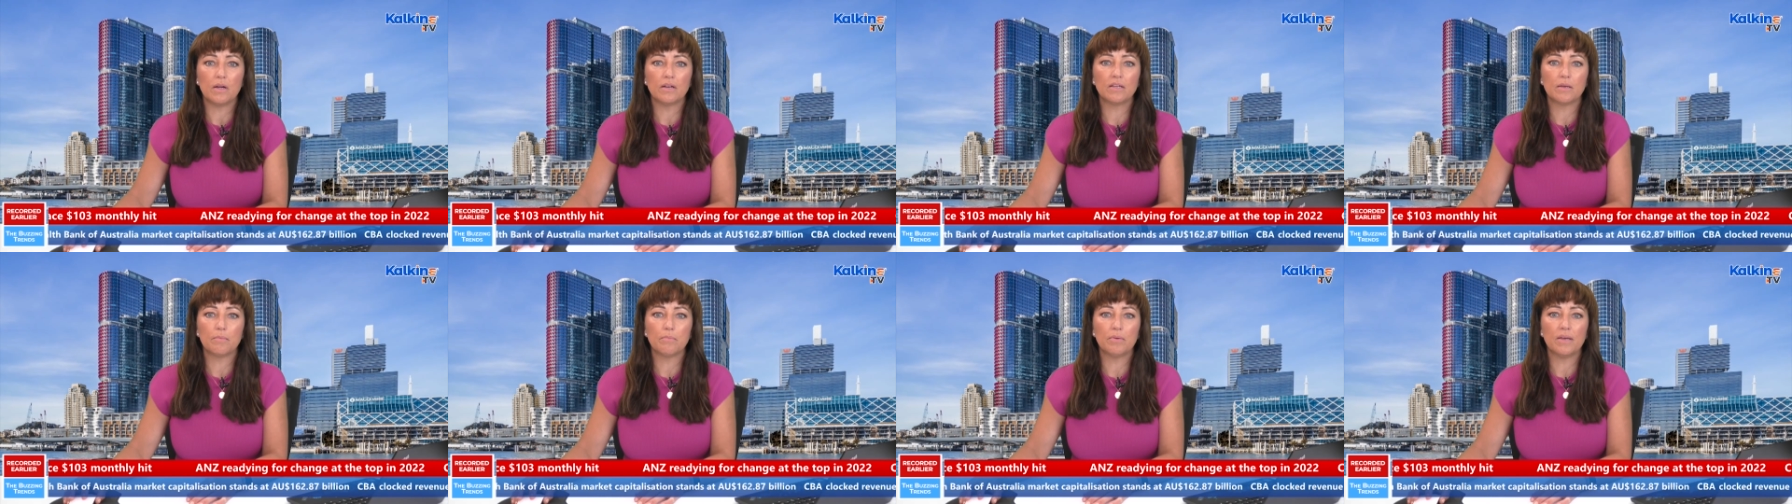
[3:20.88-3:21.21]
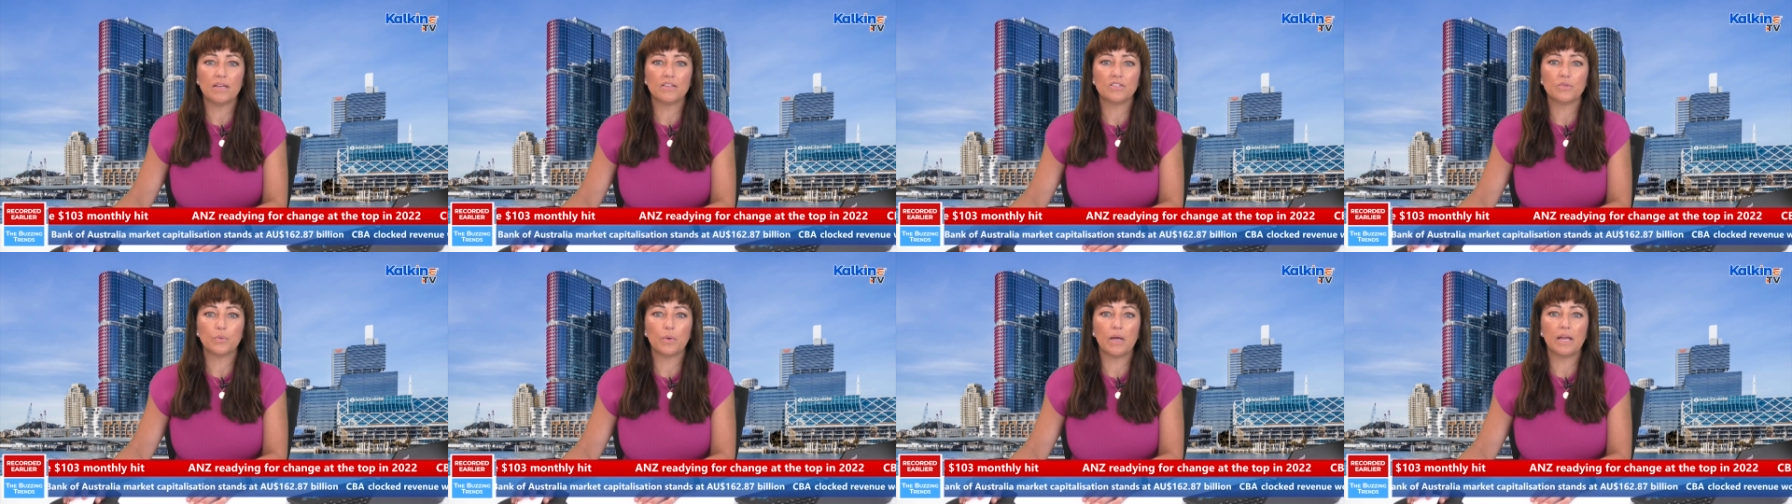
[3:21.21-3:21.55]

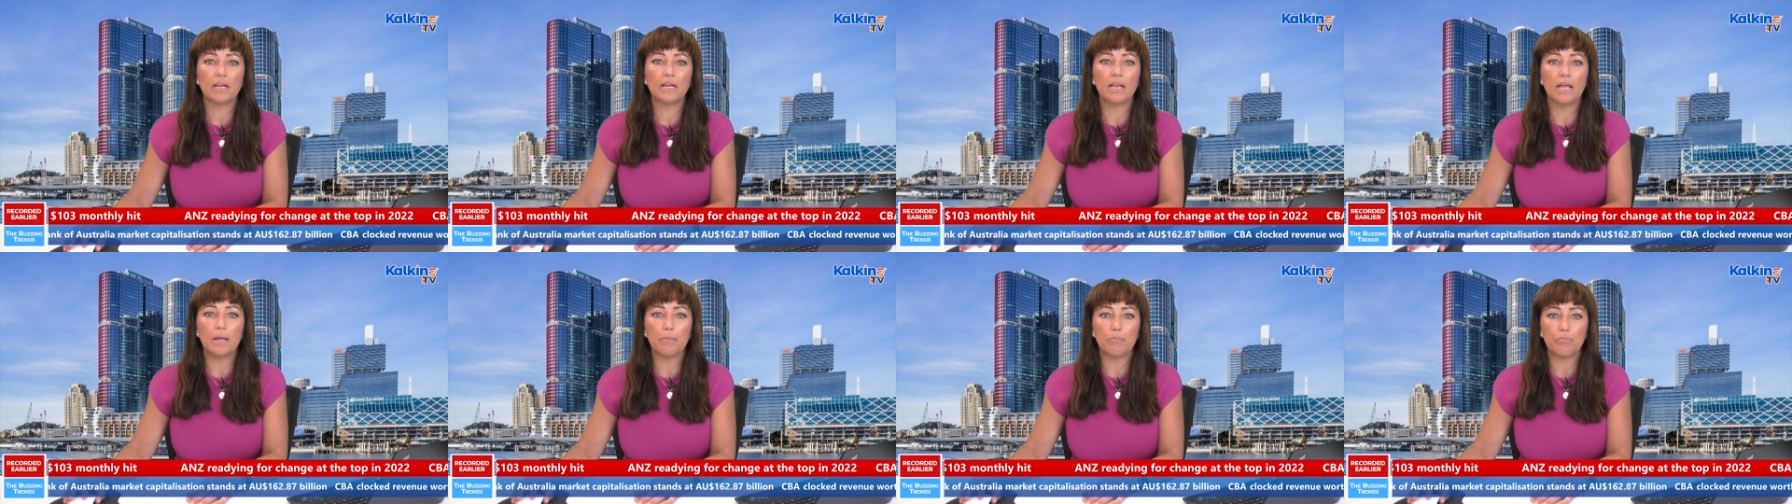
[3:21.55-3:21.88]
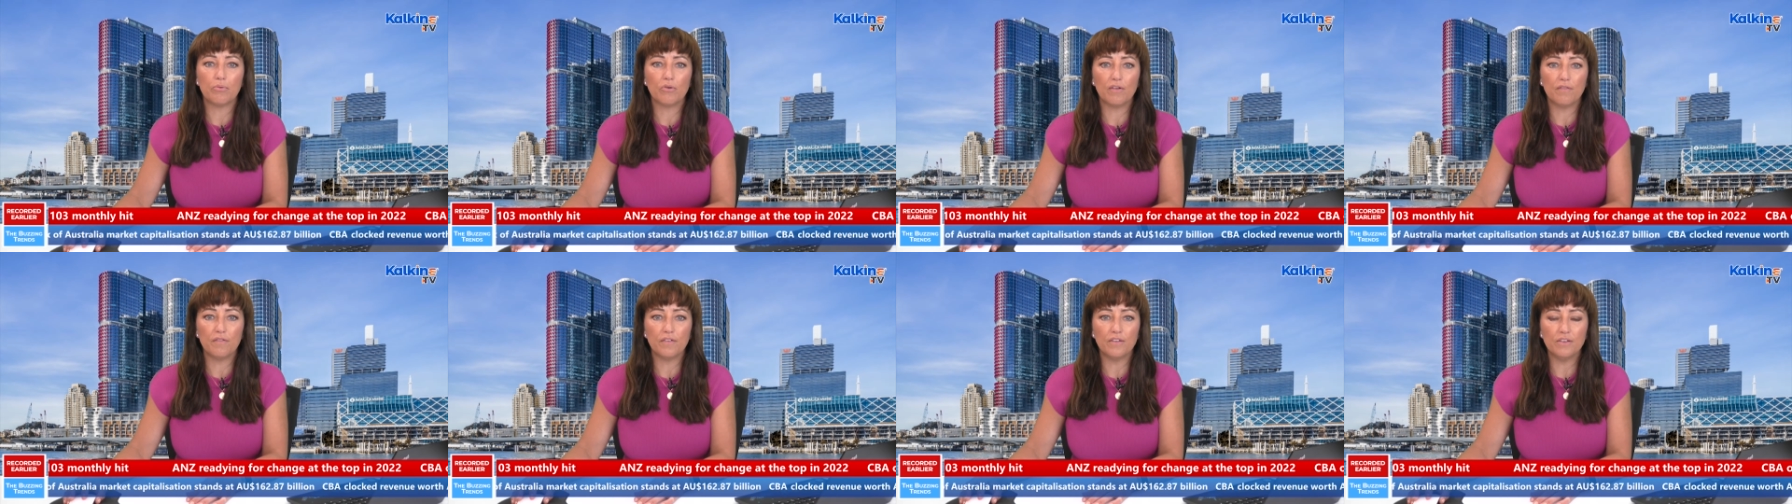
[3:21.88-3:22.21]
compared to a net
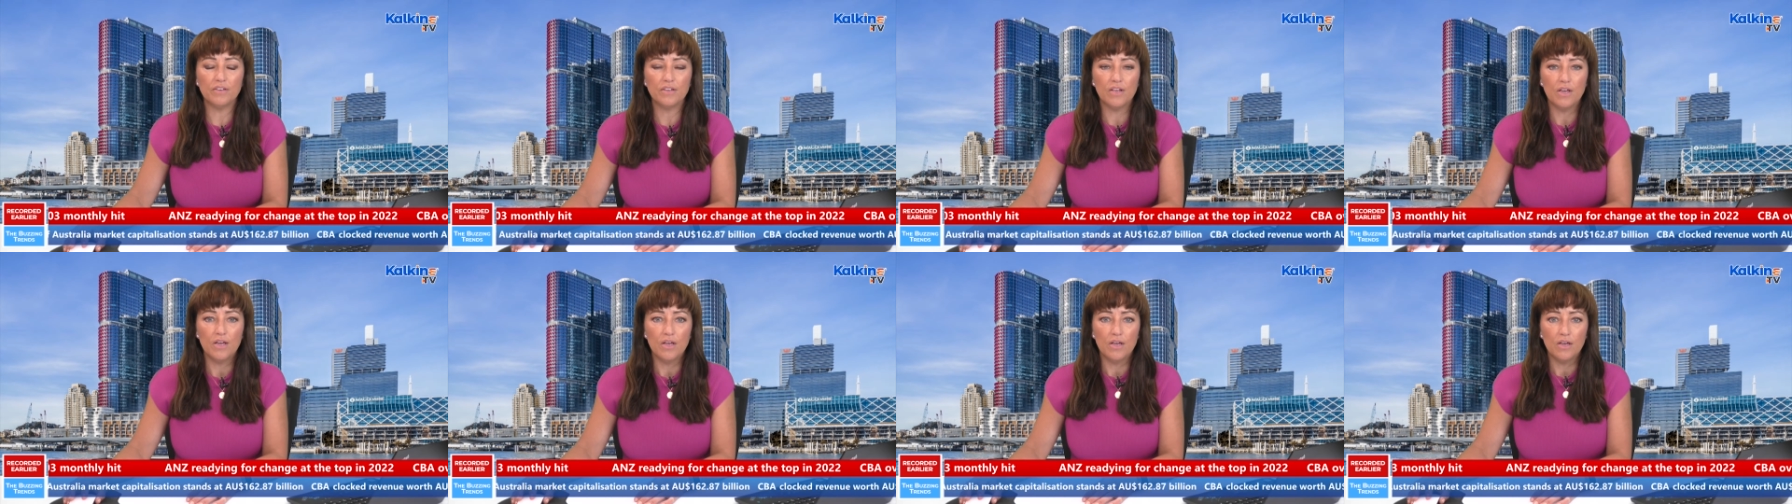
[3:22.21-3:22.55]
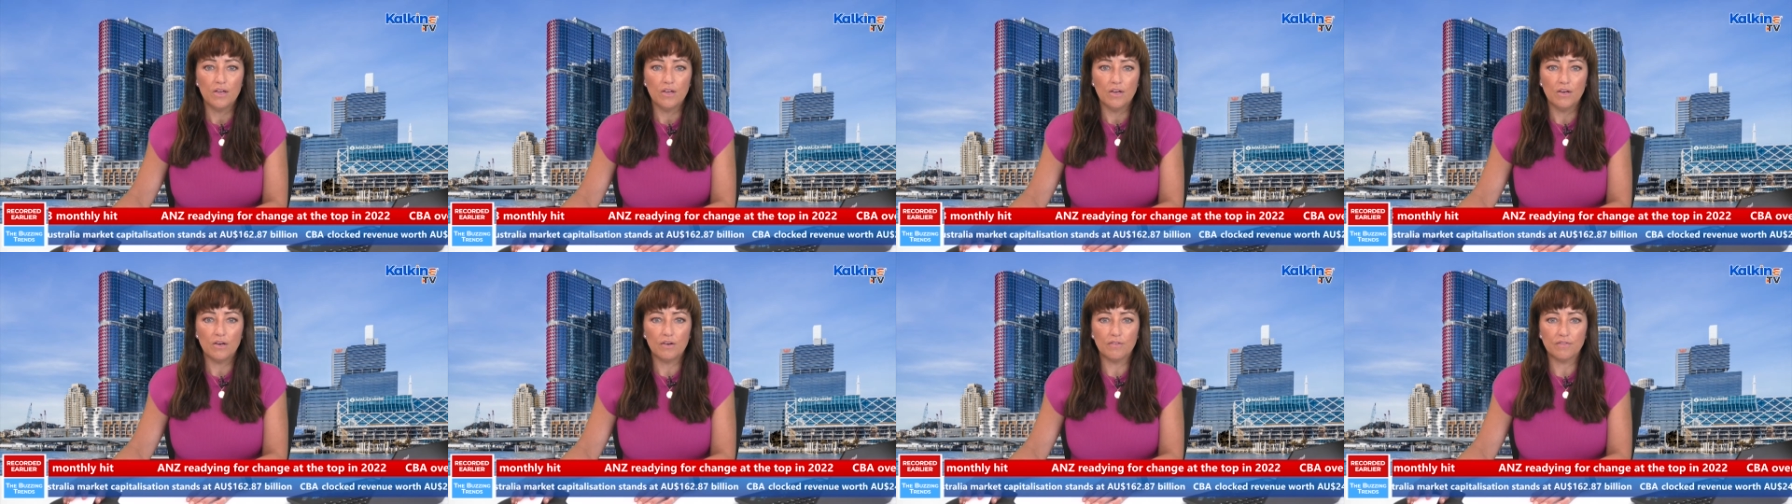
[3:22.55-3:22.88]
profit
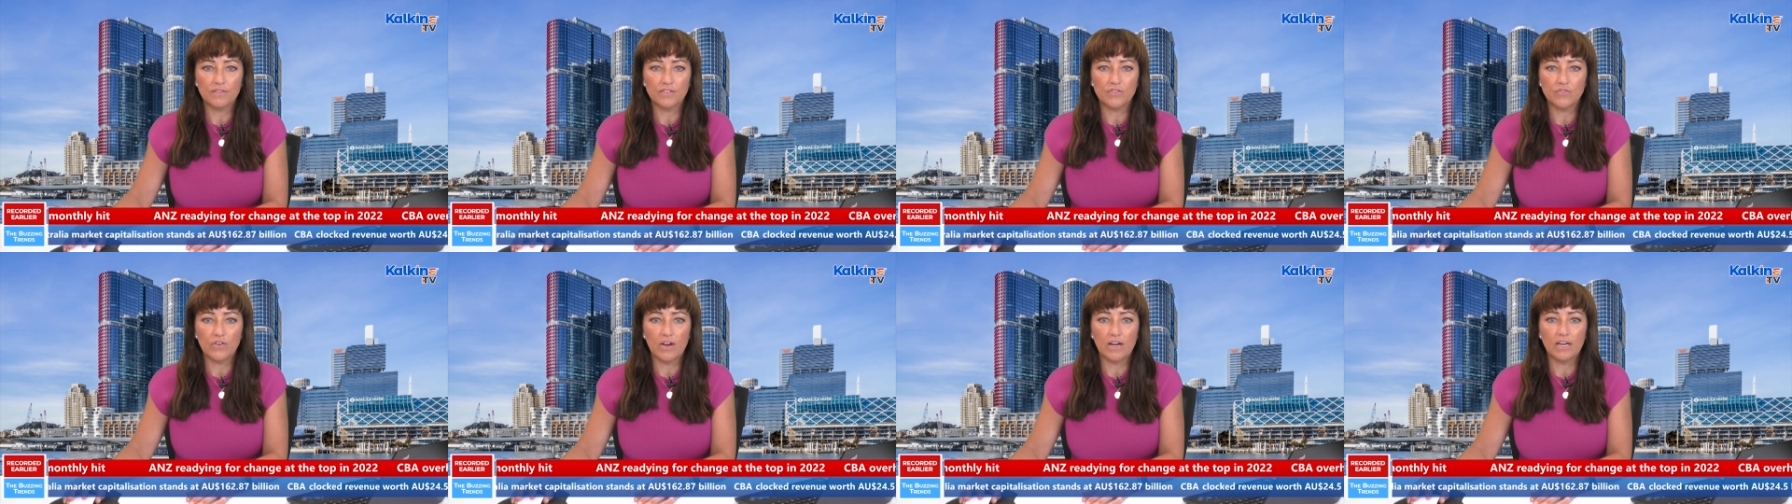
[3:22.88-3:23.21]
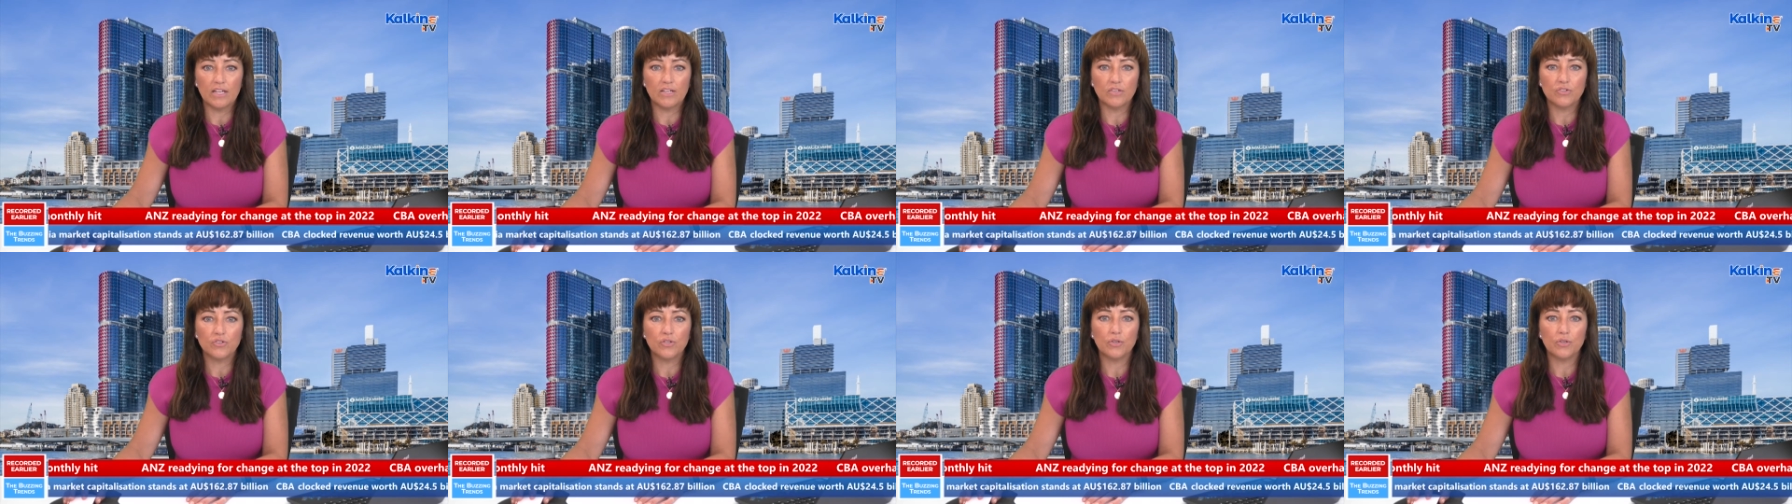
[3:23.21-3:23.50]
of Australian